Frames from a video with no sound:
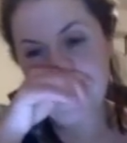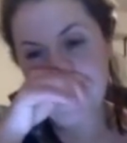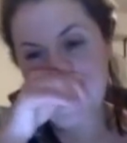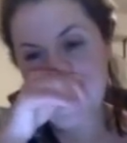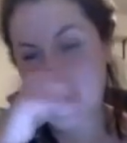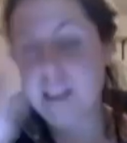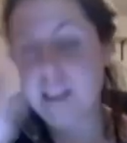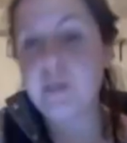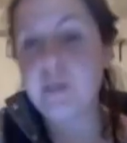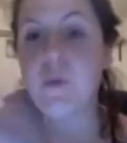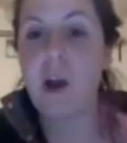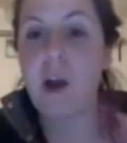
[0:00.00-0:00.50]

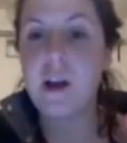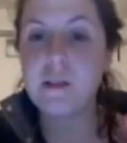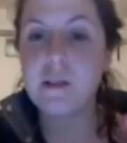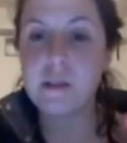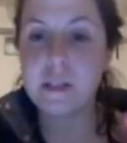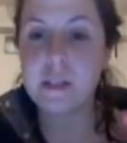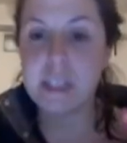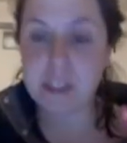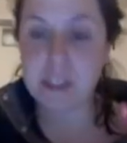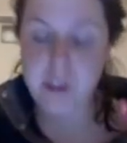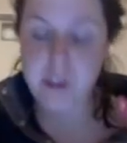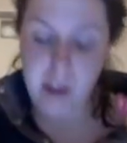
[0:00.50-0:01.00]
And you also
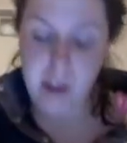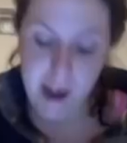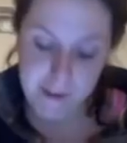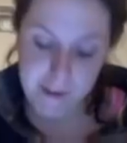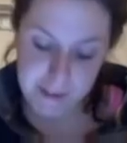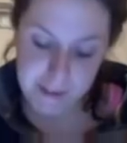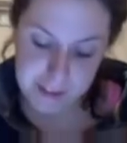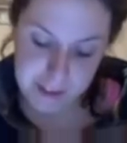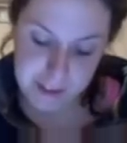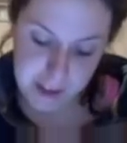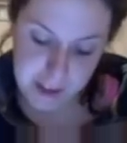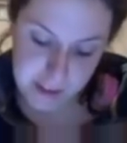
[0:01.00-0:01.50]
need to graph
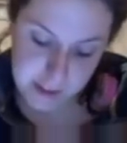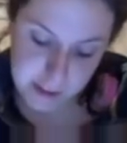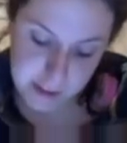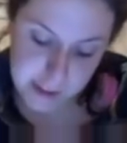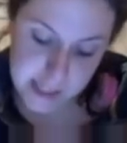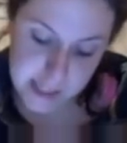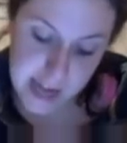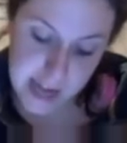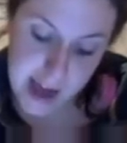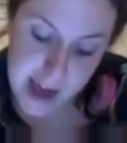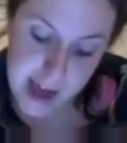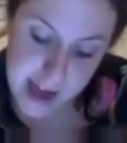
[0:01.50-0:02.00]
on the other
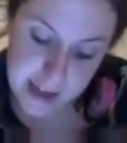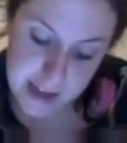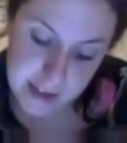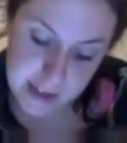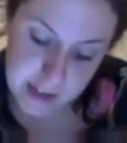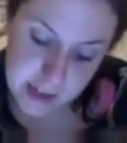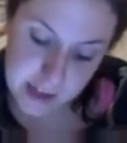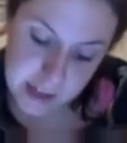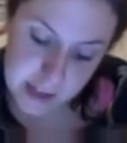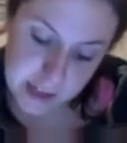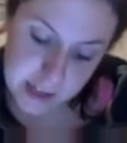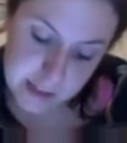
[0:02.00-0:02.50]
side.
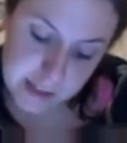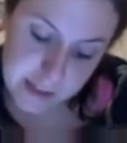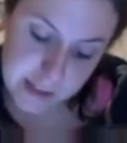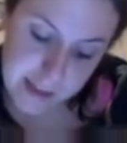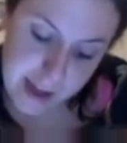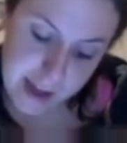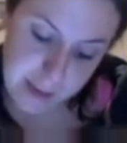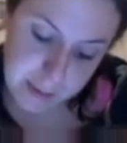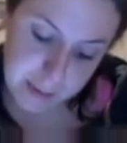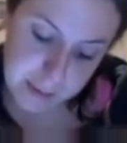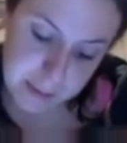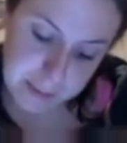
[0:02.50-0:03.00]
So
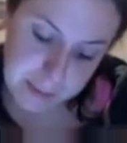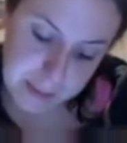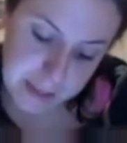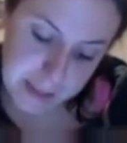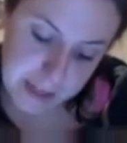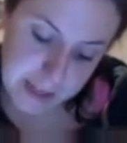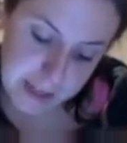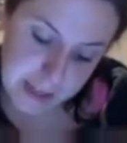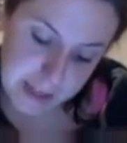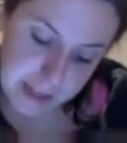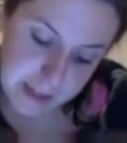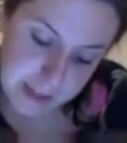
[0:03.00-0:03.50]
that would
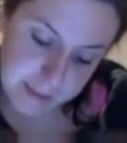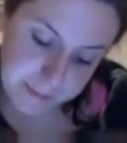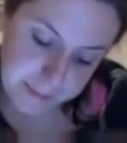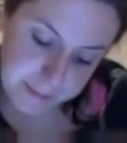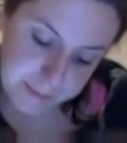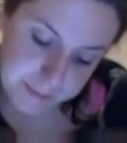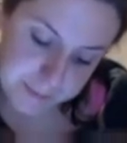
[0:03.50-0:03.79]
be